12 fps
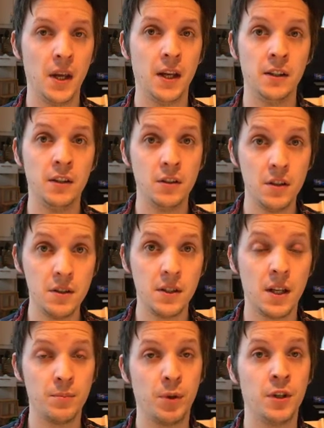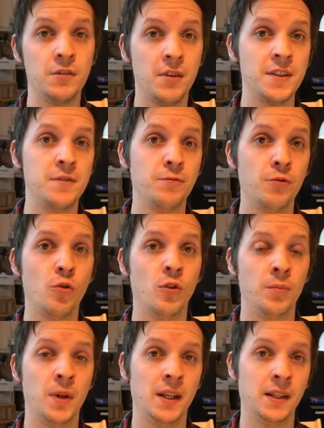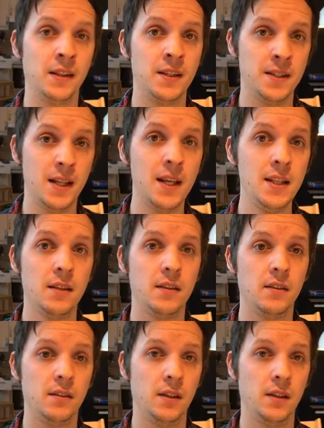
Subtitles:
and it does that by transforming the state